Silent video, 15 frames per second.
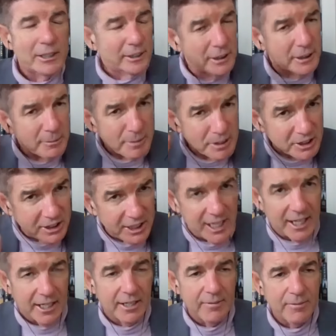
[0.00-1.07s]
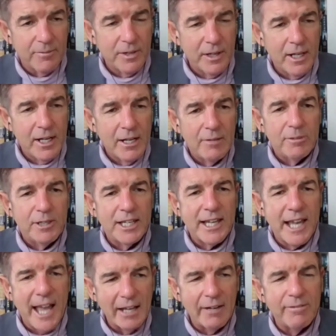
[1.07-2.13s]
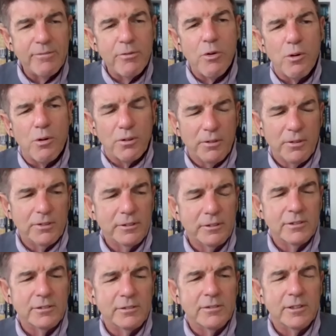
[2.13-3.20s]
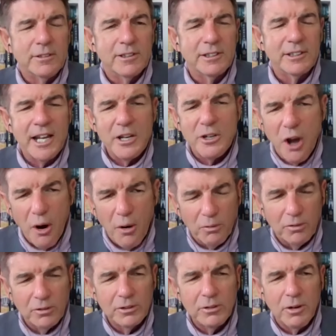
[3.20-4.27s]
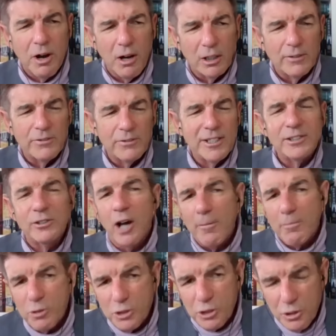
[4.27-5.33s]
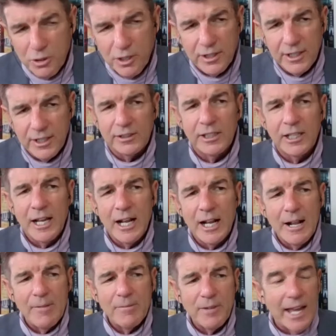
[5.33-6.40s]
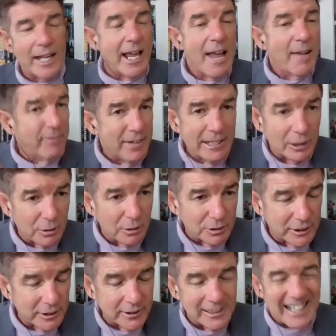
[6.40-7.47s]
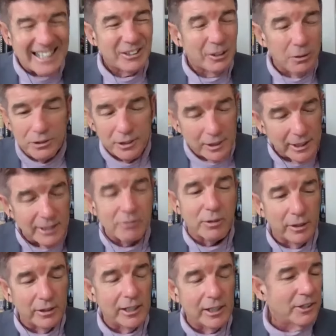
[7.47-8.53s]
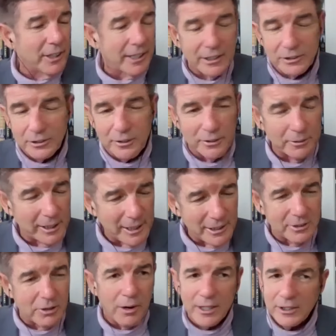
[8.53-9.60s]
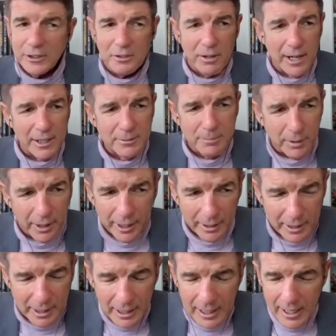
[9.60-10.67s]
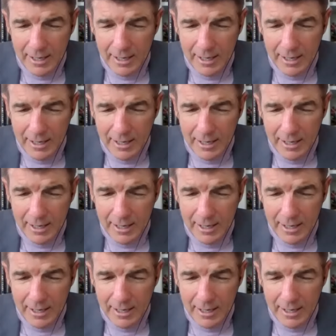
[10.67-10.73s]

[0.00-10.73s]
This is a mistake. He can't afford to say no to all of these opportunities. And if he loses, and I don't think he will, I think he's going to scratch by.